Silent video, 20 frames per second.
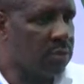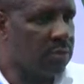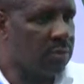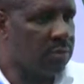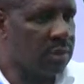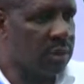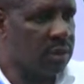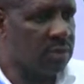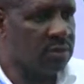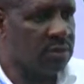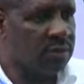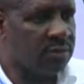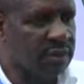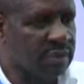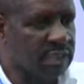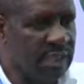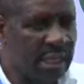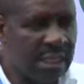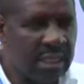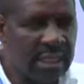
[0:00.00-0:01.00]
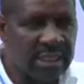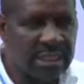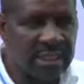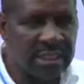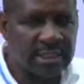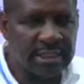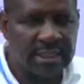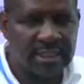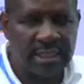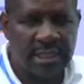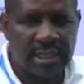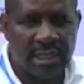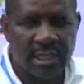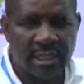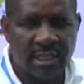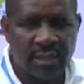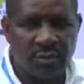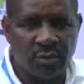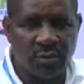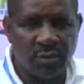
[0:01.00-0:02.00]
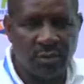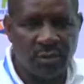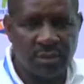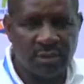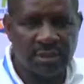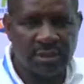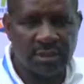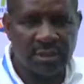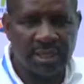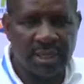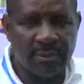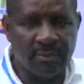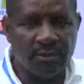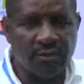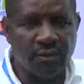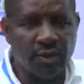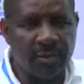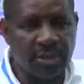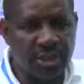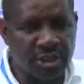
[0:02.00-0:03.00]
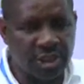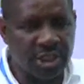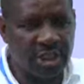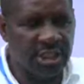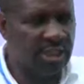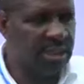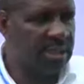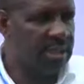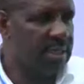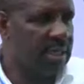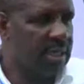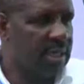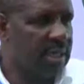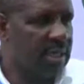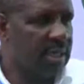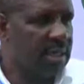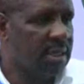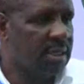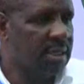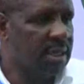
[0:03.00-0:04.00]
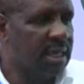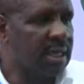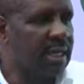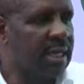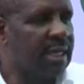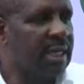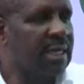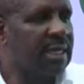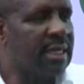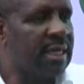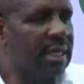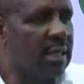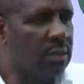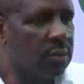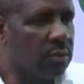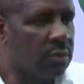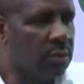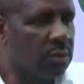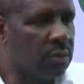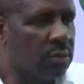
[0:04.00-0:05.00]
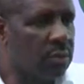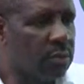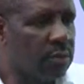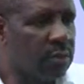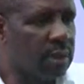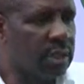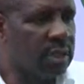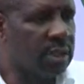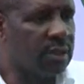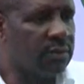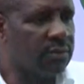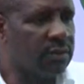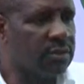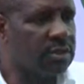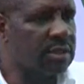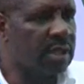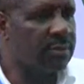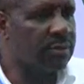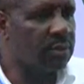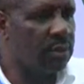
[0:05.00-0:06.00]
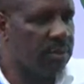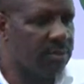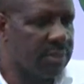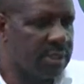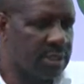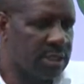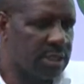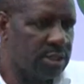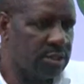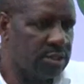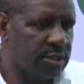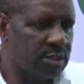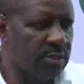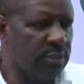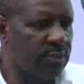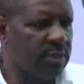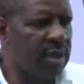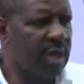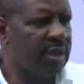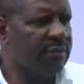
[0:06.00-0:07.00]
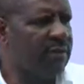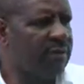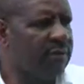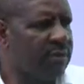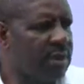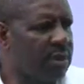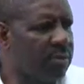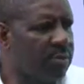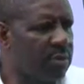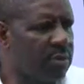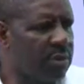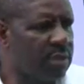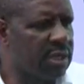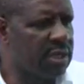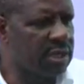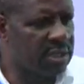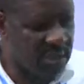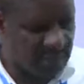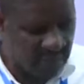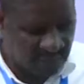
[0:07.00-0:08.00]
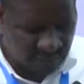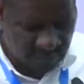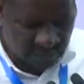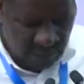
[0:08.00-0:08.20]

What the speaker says: because of his negligence, you lose some of your machines, then again the law will give you some compensation. So we have a very progressive